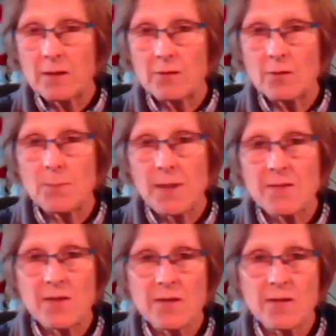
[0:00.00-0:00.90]
and the
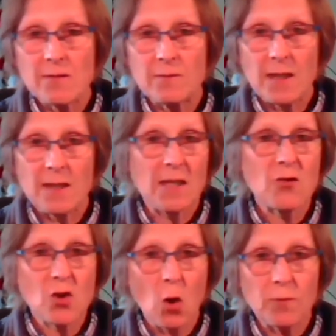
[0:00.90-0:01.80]
pieces of any
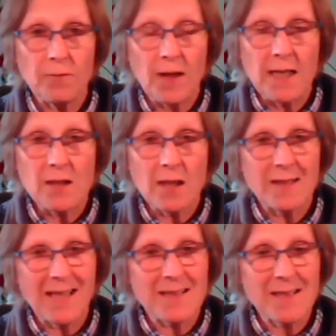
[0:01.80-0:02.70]
chopped feed can
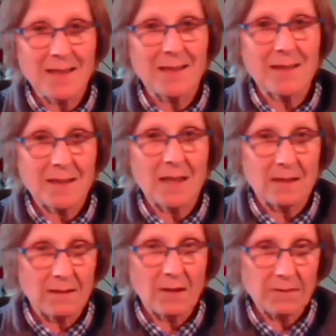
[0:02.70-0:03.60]
get stuck there
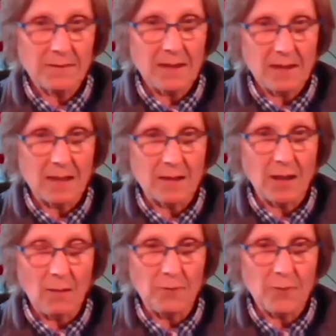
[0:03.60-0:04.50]
and they'll find that
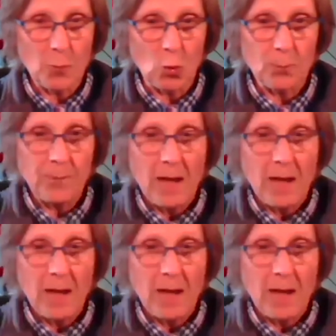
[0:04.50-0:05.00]
uncomfortable.